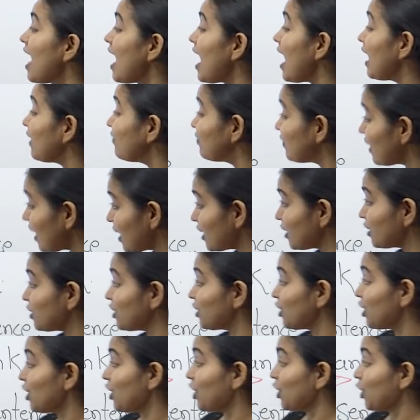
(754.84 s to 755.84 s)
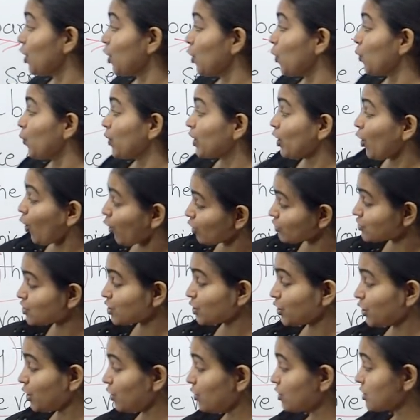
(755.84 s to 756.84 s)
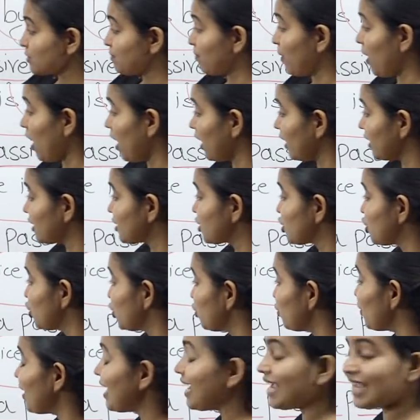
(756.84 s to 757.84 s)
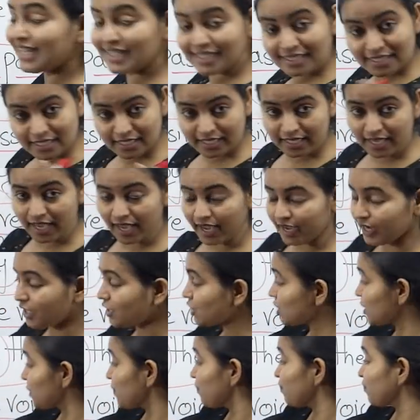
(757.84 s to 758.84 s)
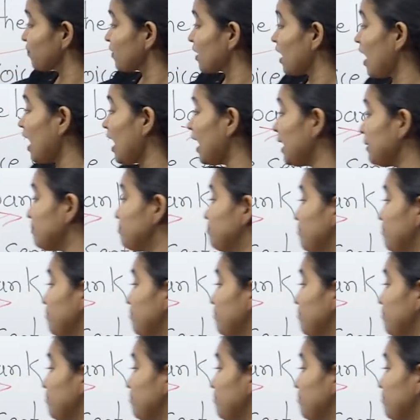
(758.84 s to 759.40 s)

And then we also use by to indicate a